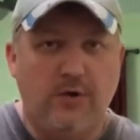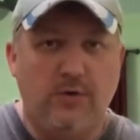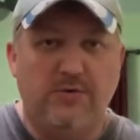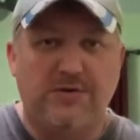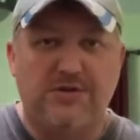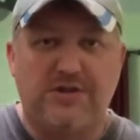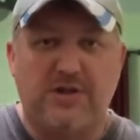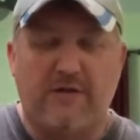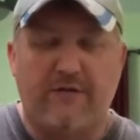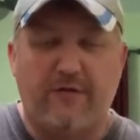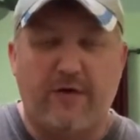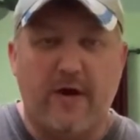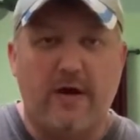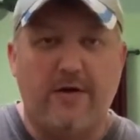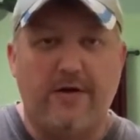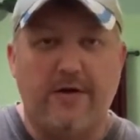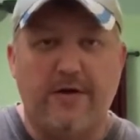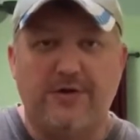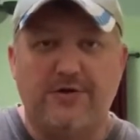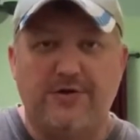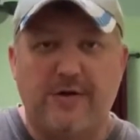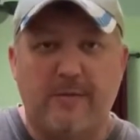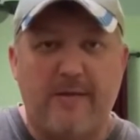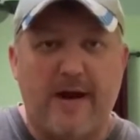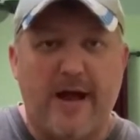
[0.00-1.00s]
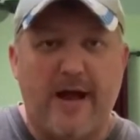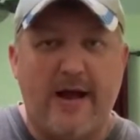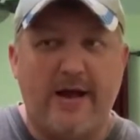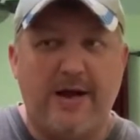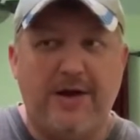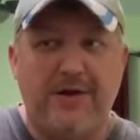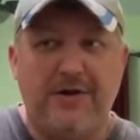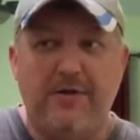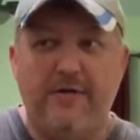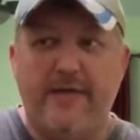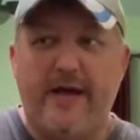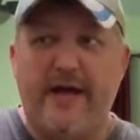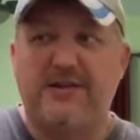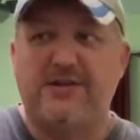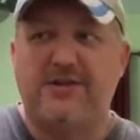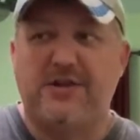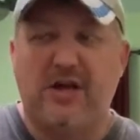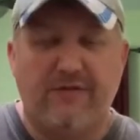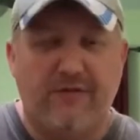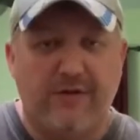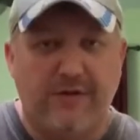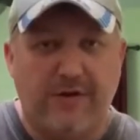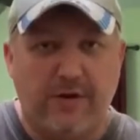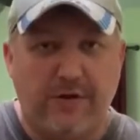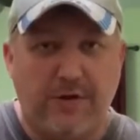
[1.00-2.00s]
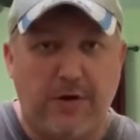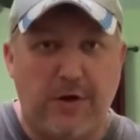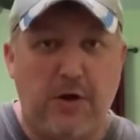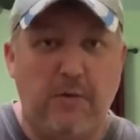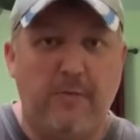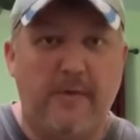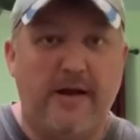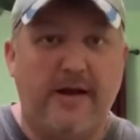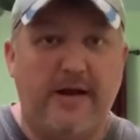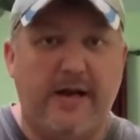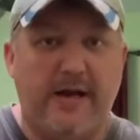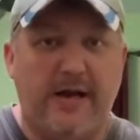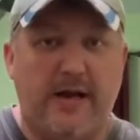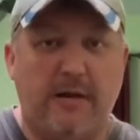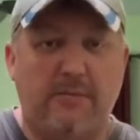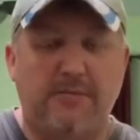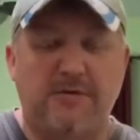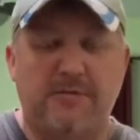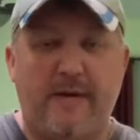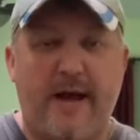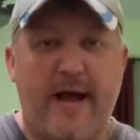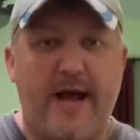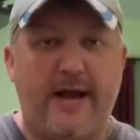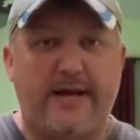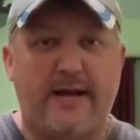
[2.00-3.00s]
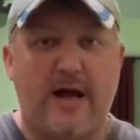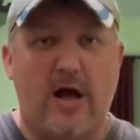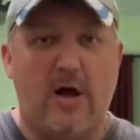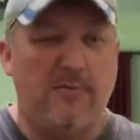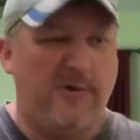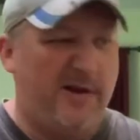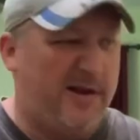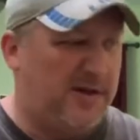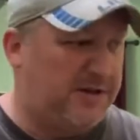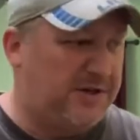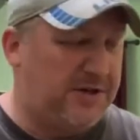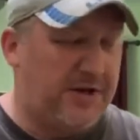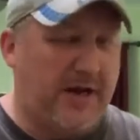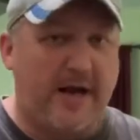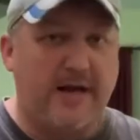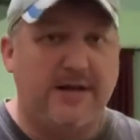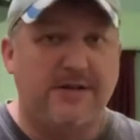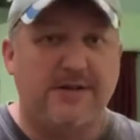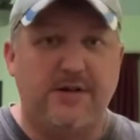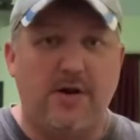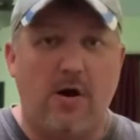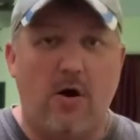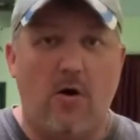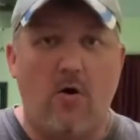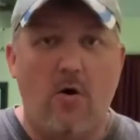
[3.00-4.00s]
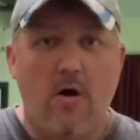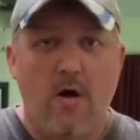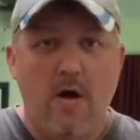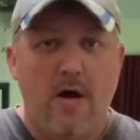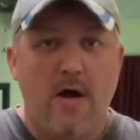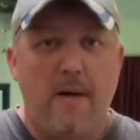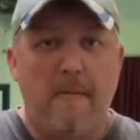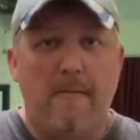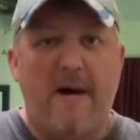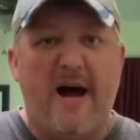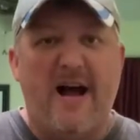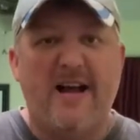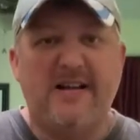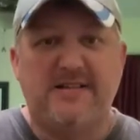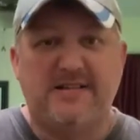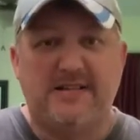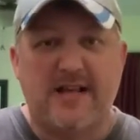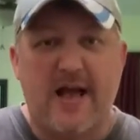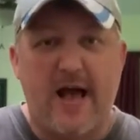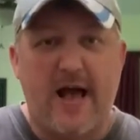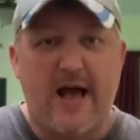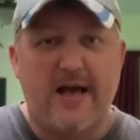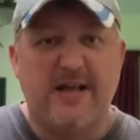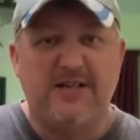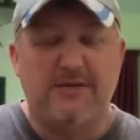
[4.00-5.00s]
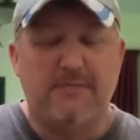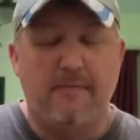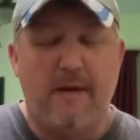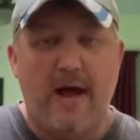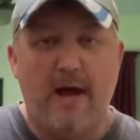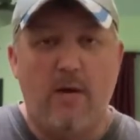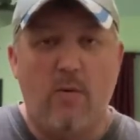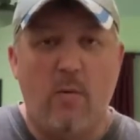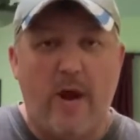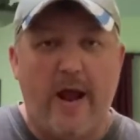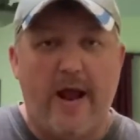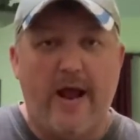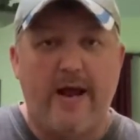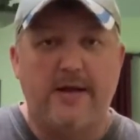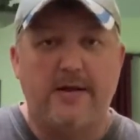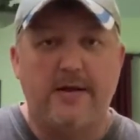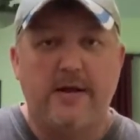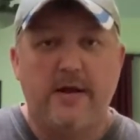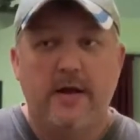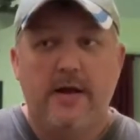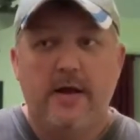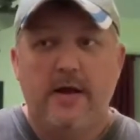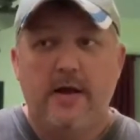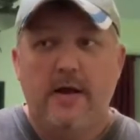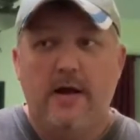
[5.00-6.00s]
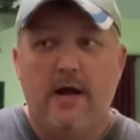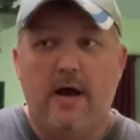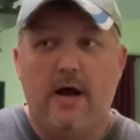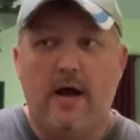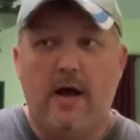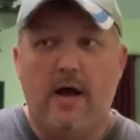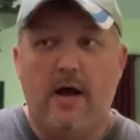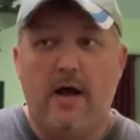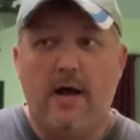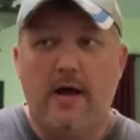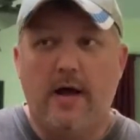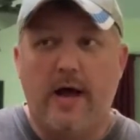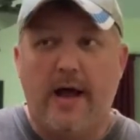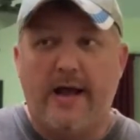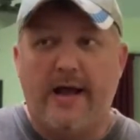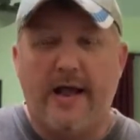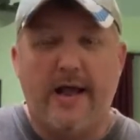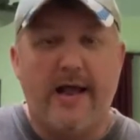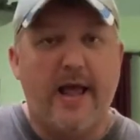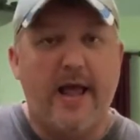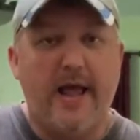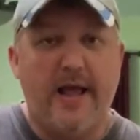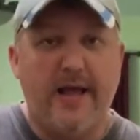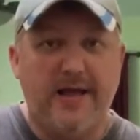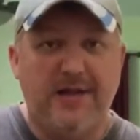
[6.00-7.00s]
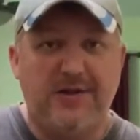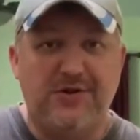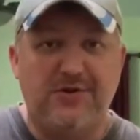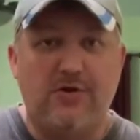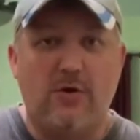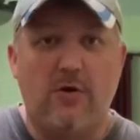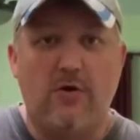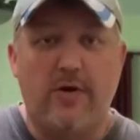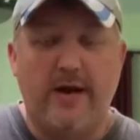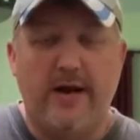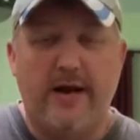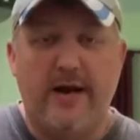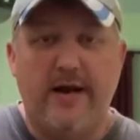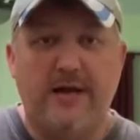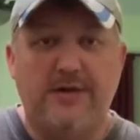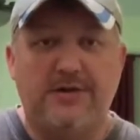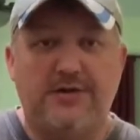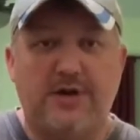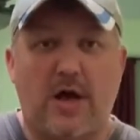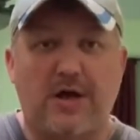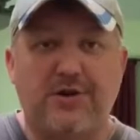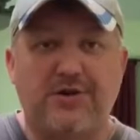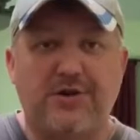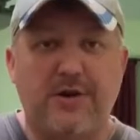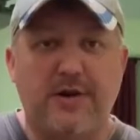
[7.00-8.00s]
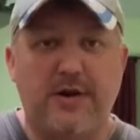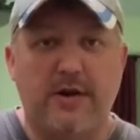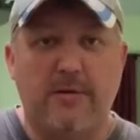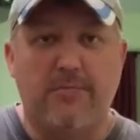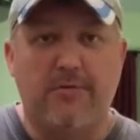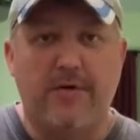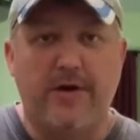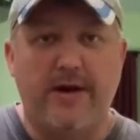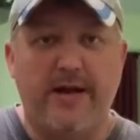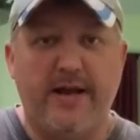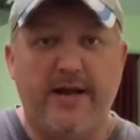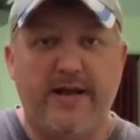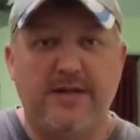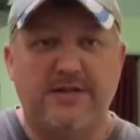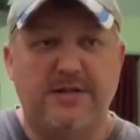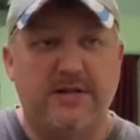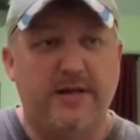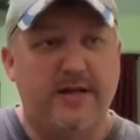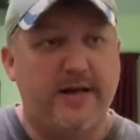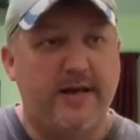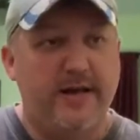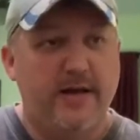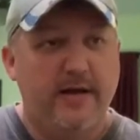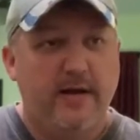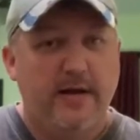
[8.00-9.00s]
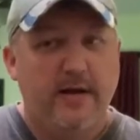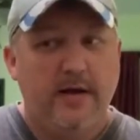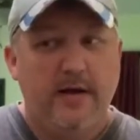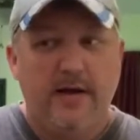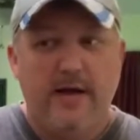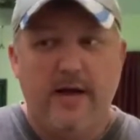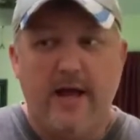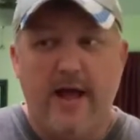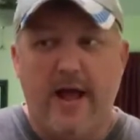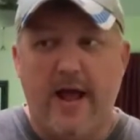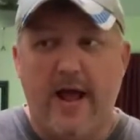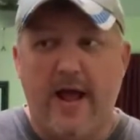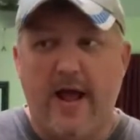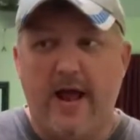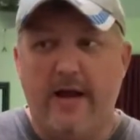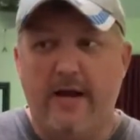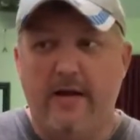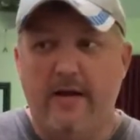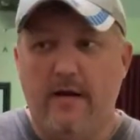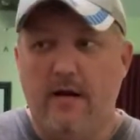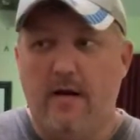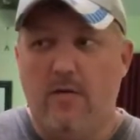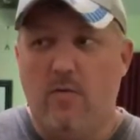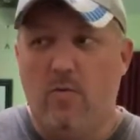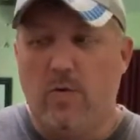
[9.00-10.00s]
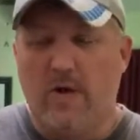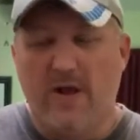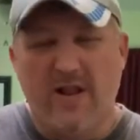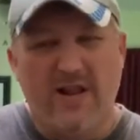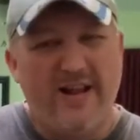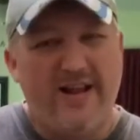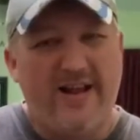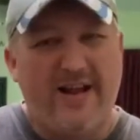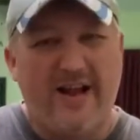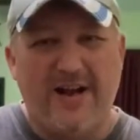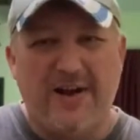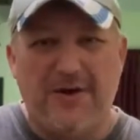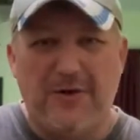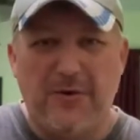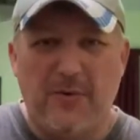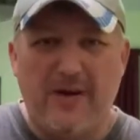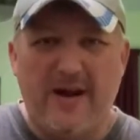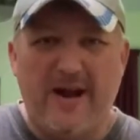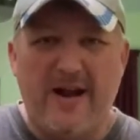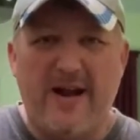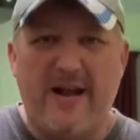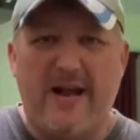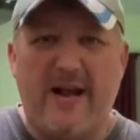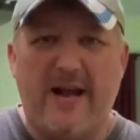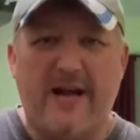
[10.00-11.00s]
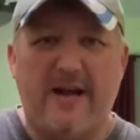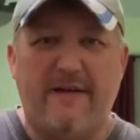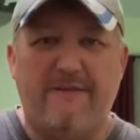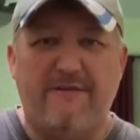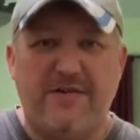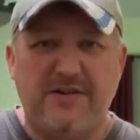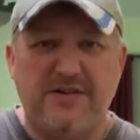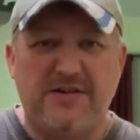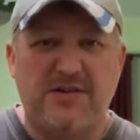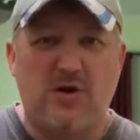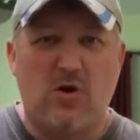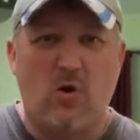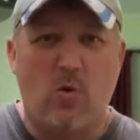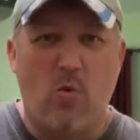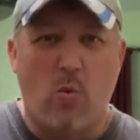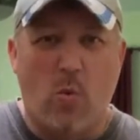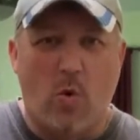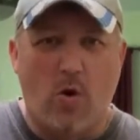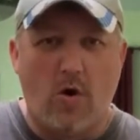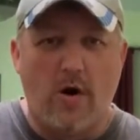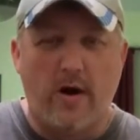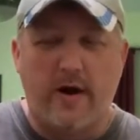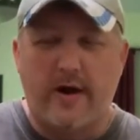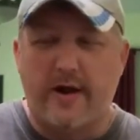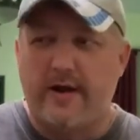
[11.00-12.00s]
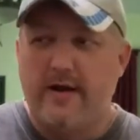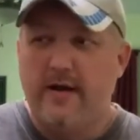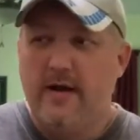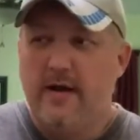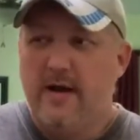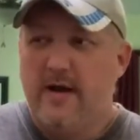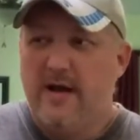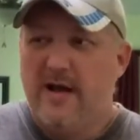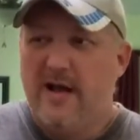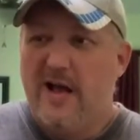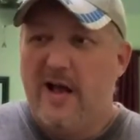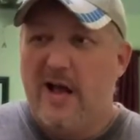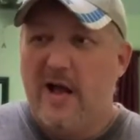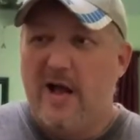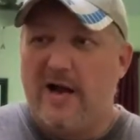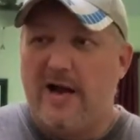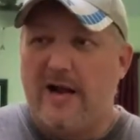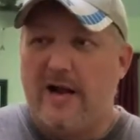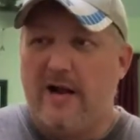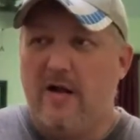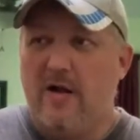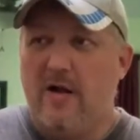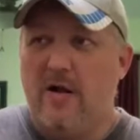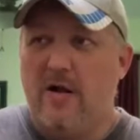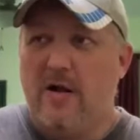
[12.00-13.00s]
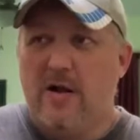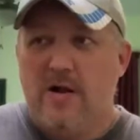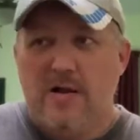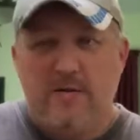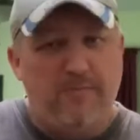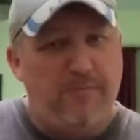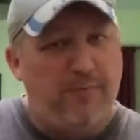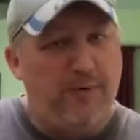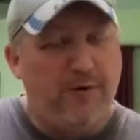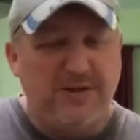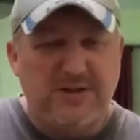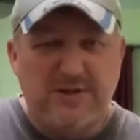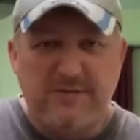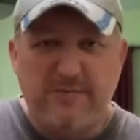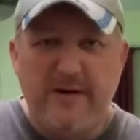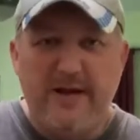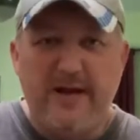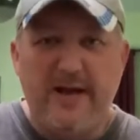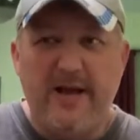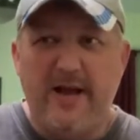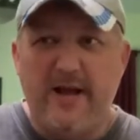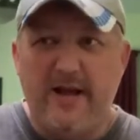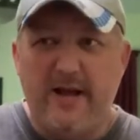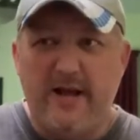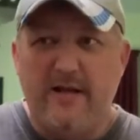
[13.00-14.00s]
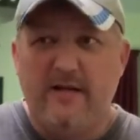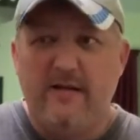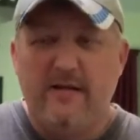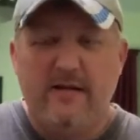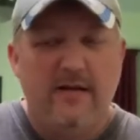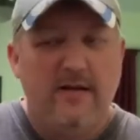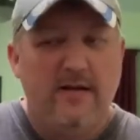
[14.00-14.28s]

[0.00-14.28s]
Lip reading: stuff around here. So I'm not going to do that stuff until the humidity comes back down, because you guys know my size, my weight, I can get heat stroke and heat exhaustion here pretty easily. And really kind of doing any kind of physical work puts me in,